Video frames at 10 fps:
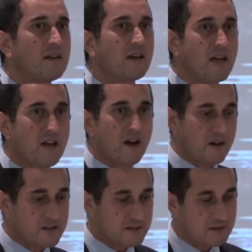a
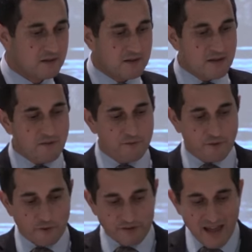curse.
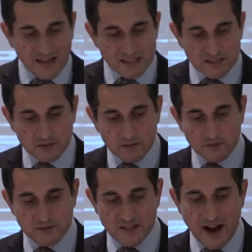From that
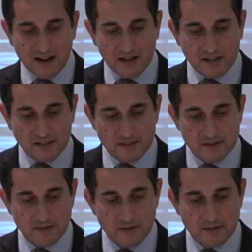darkness